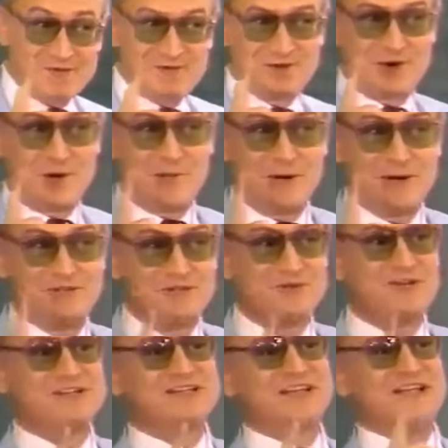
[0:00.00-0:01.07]
Equal
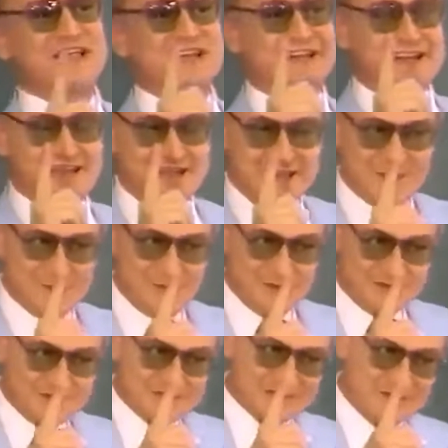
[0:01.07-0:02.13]
opportunity in
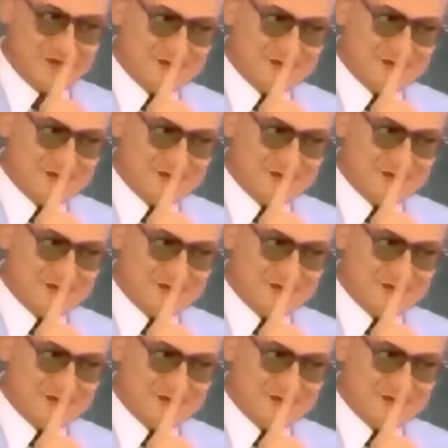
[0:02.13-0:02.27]
equal